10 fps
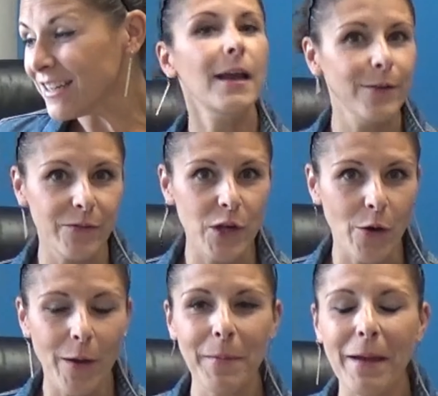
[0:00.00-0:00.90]
I don't even
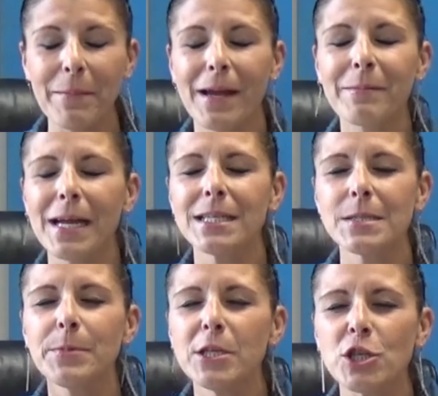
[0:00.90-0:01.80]
know, I'm, I'm, I'm, kind of
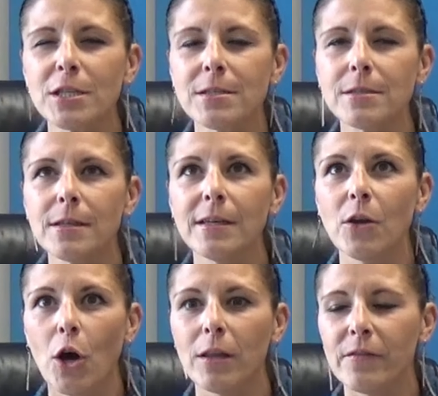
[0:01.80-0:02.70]
speechless
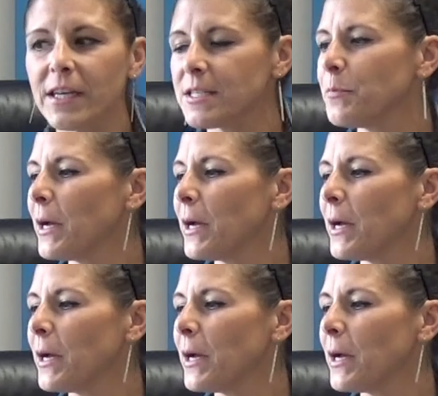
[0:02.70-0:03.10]
in all of this,